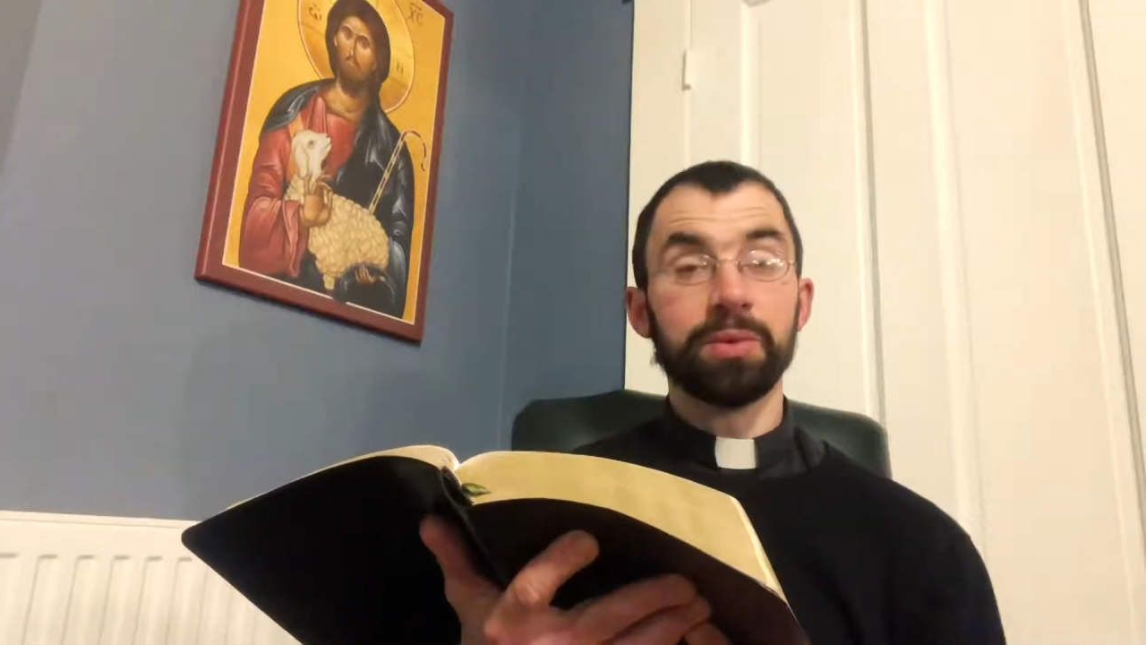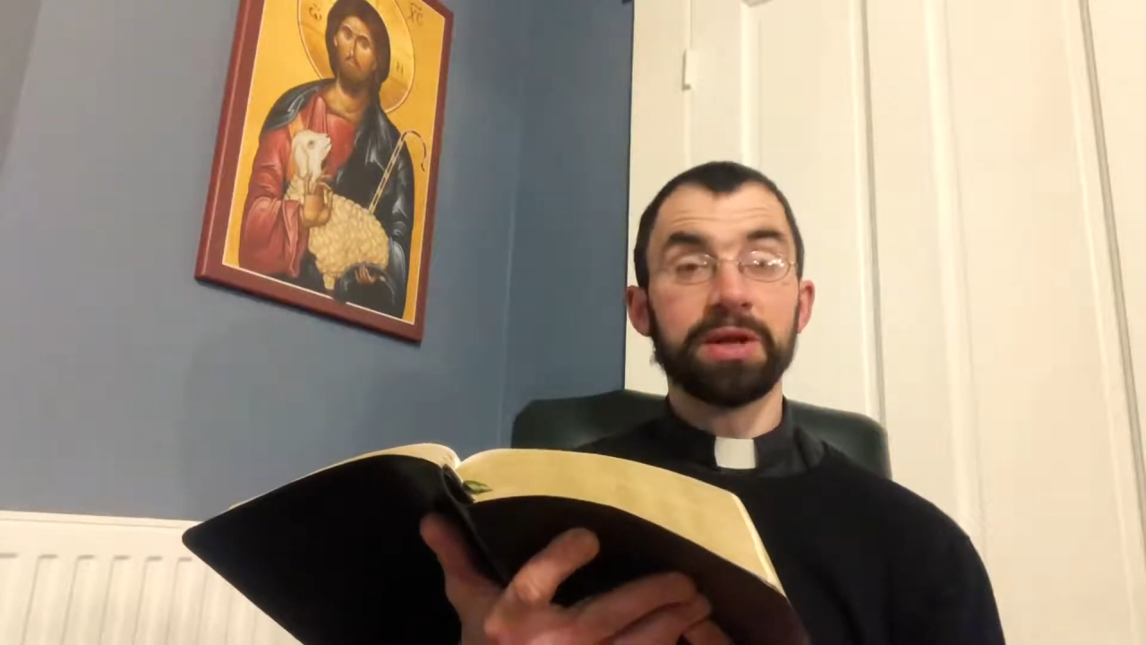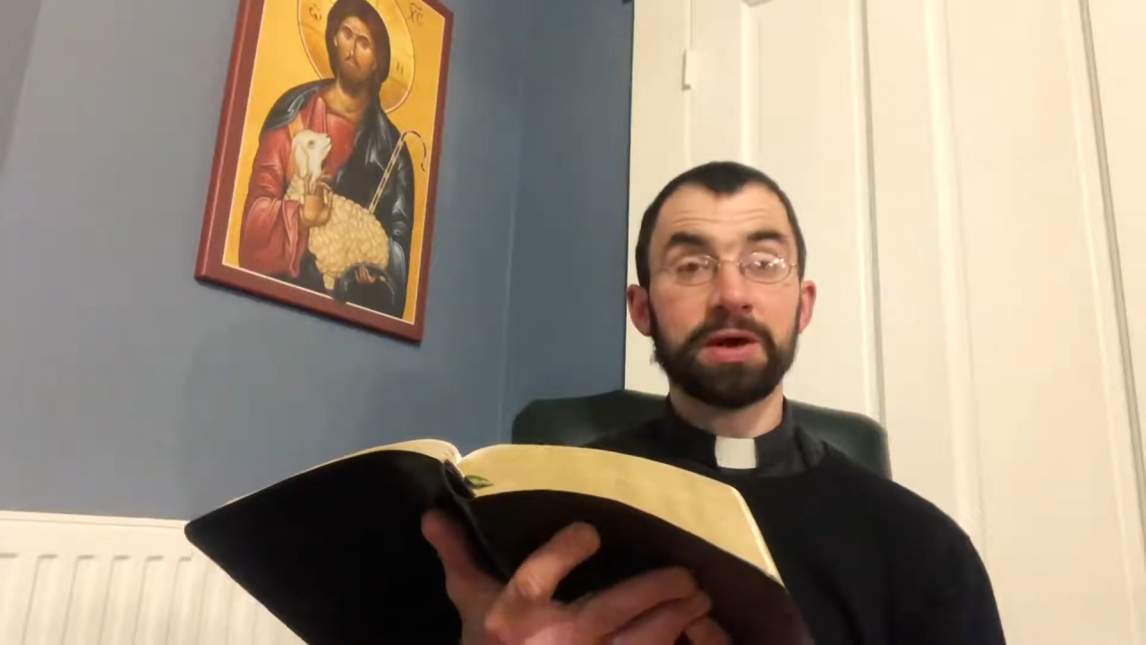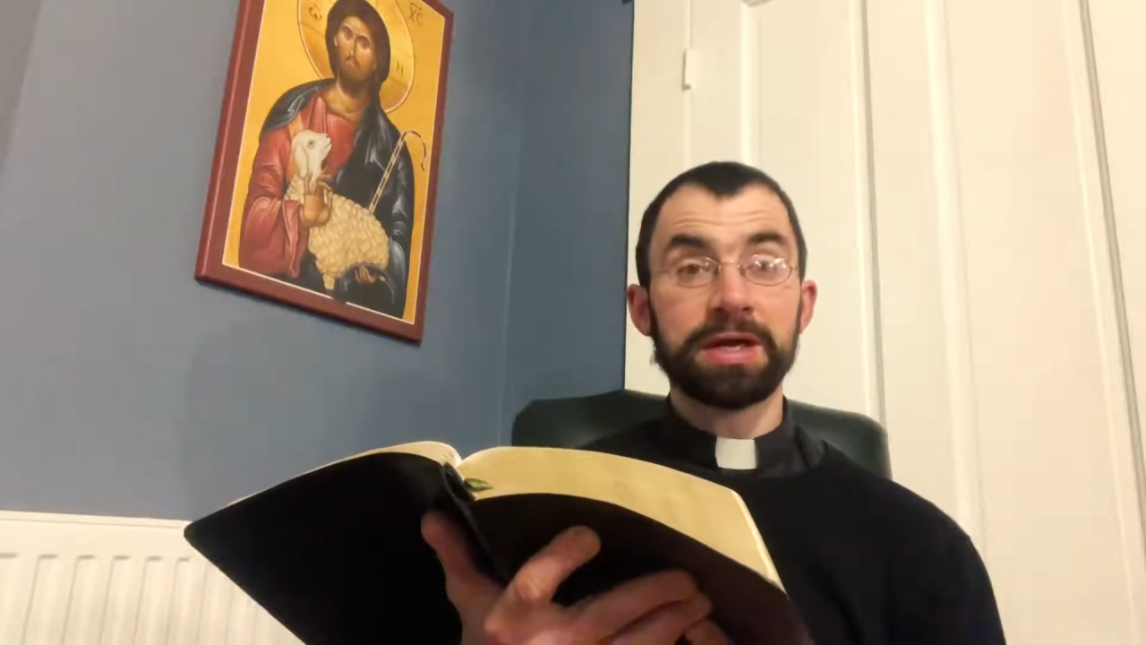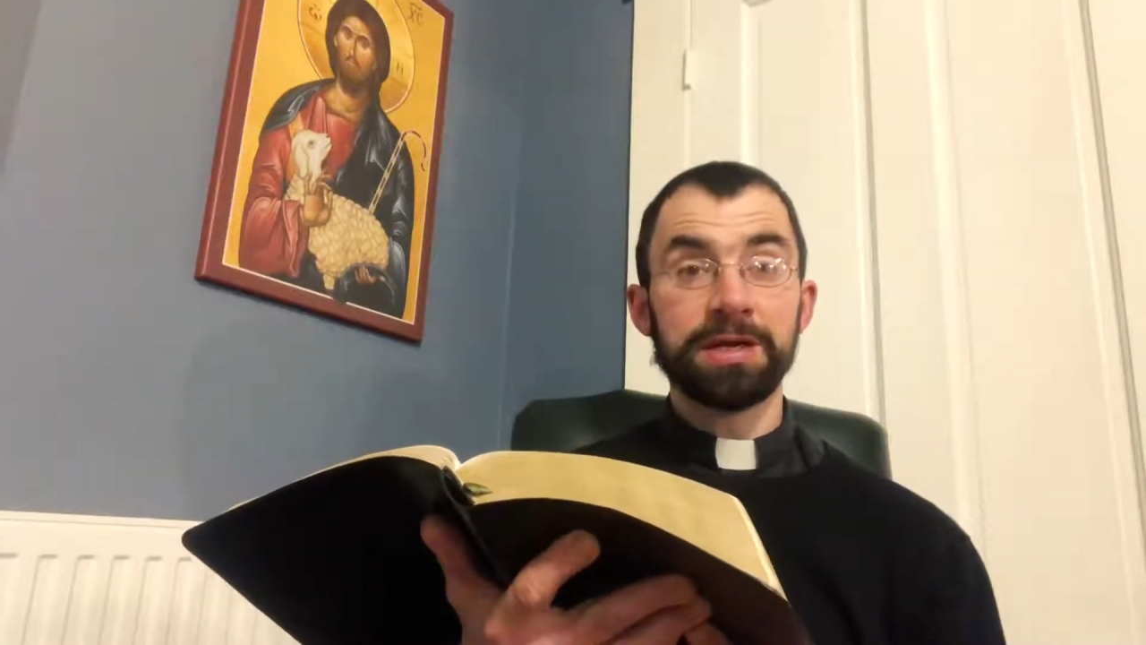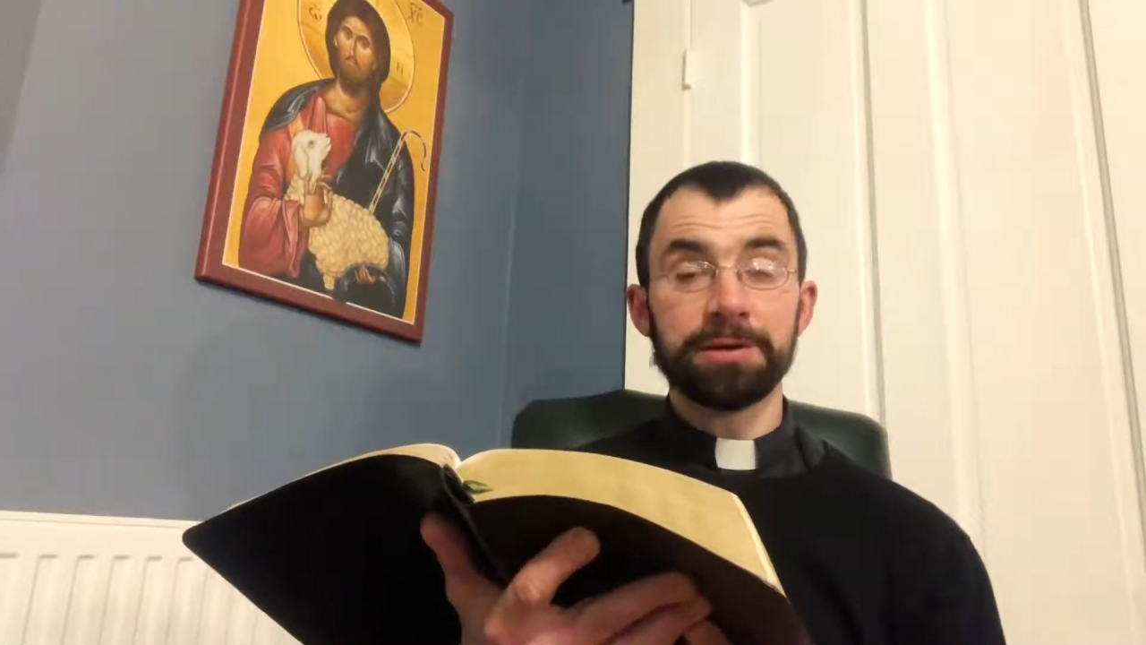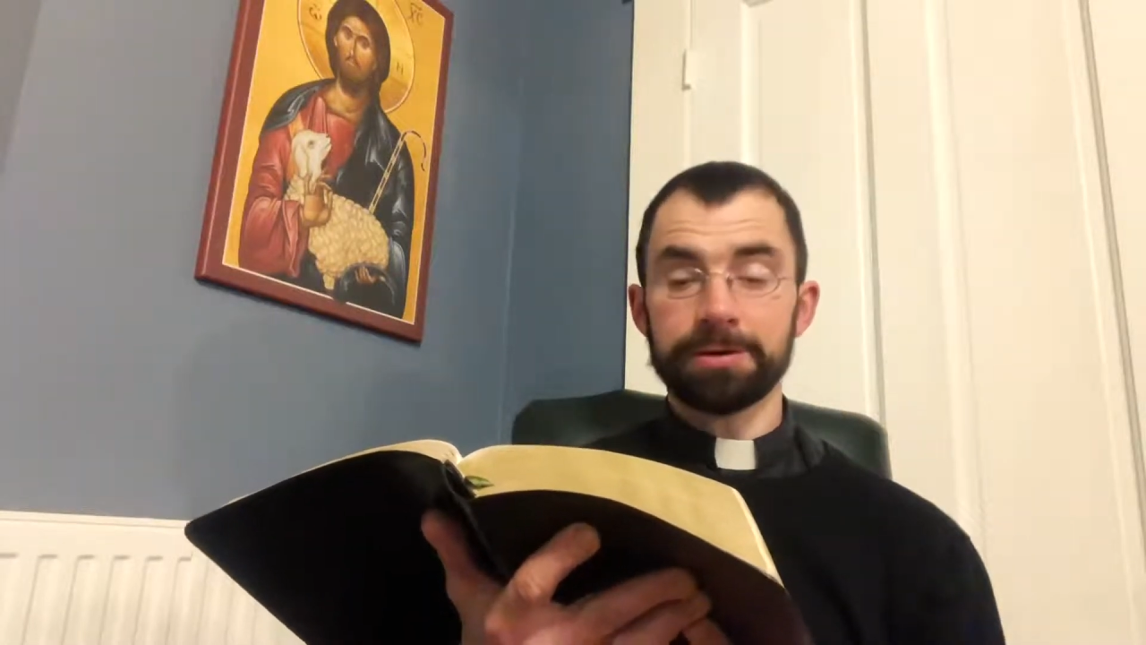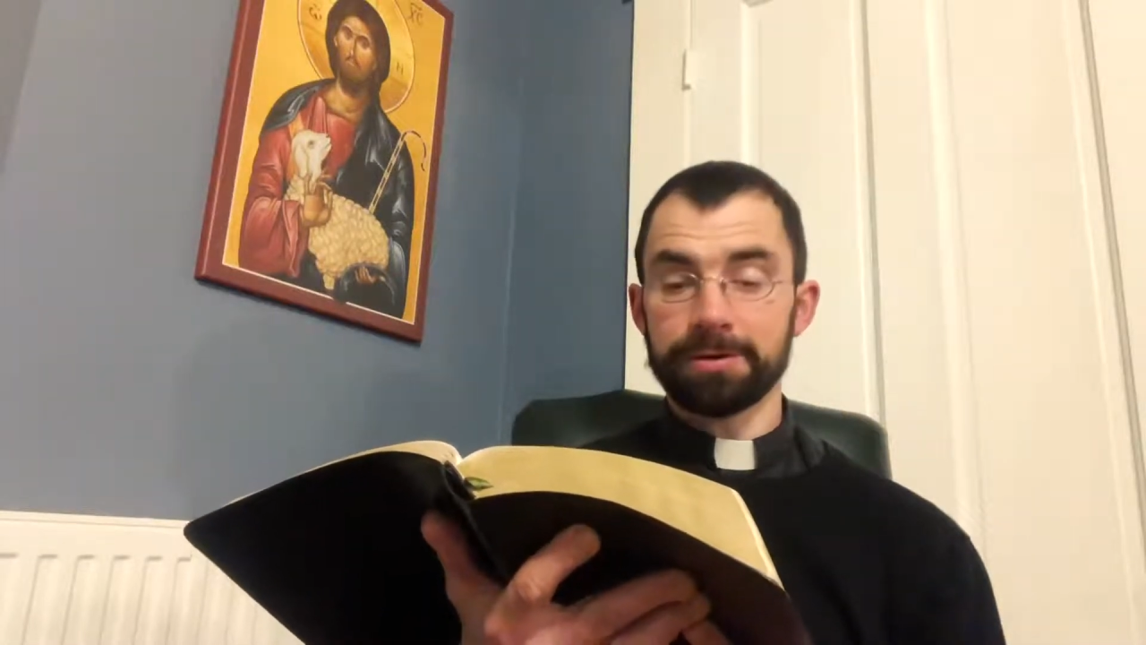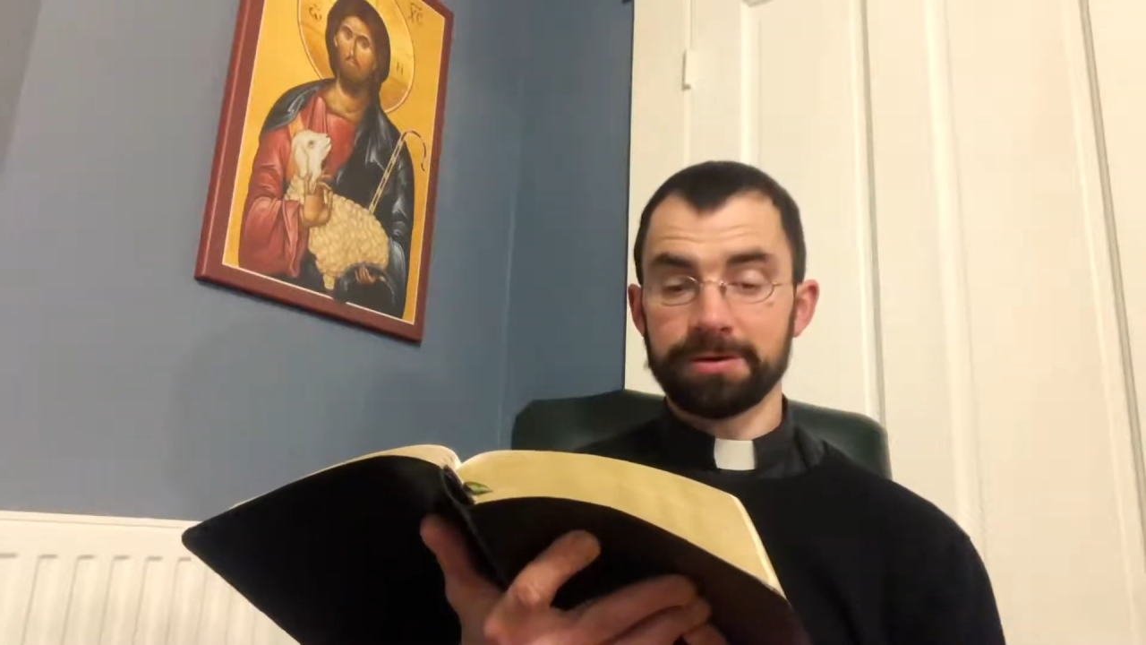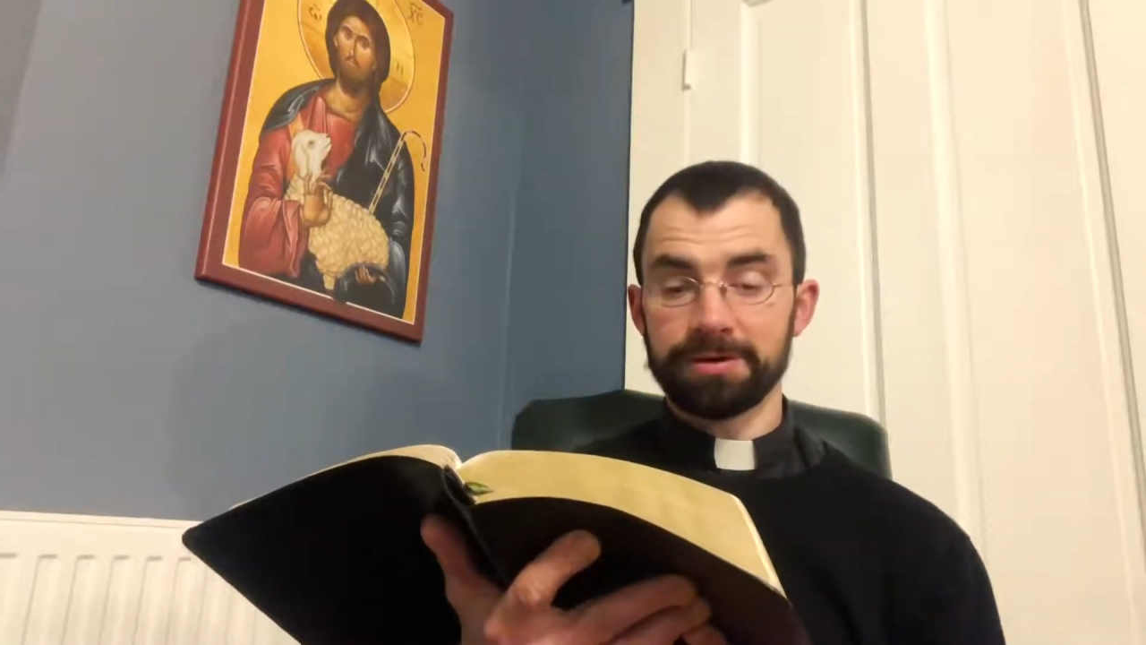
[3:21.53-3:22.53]
we are
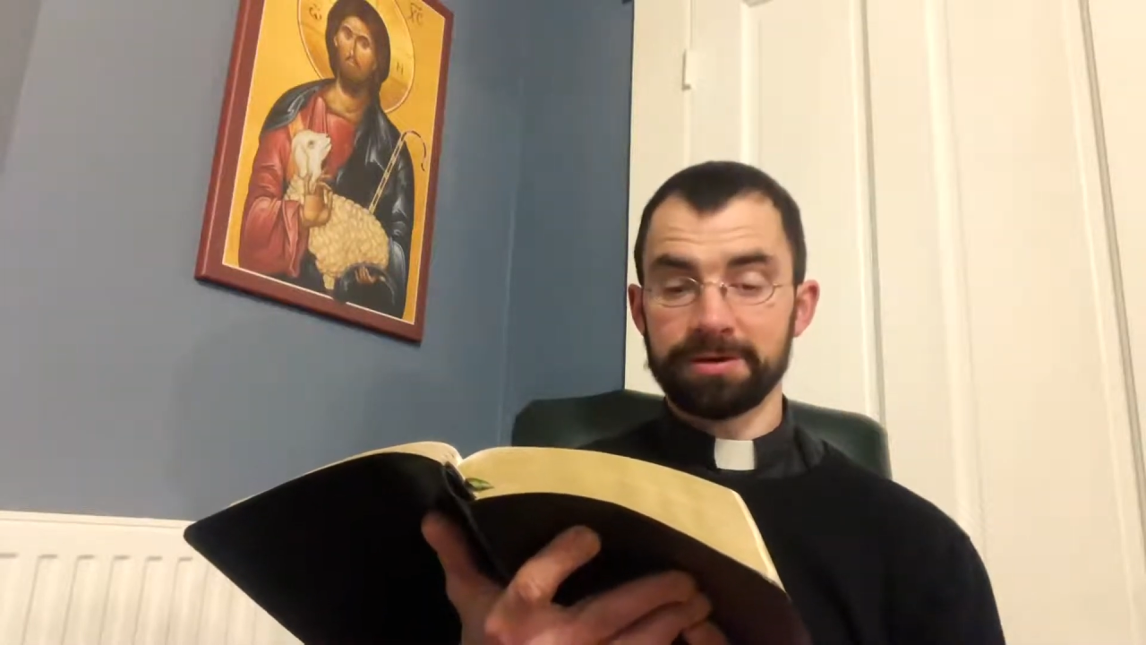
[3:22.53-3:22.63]
here.